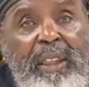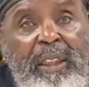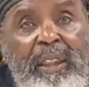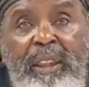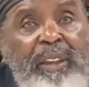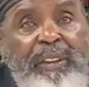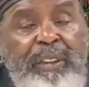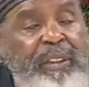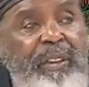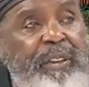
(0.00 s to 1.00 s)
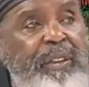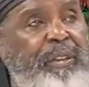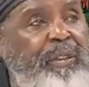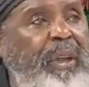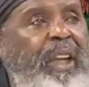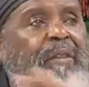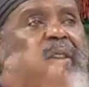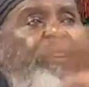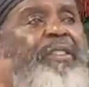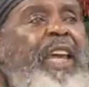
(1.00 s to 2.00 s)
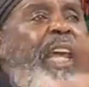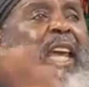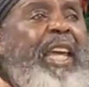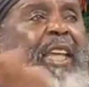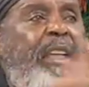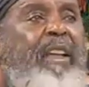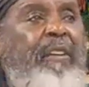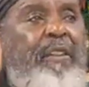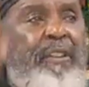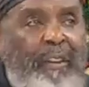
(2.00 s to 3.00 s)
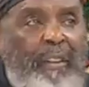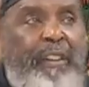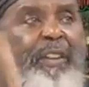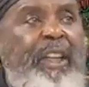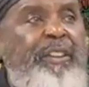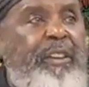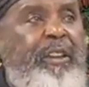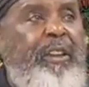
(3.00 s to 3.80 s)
This is so every sign of a civilization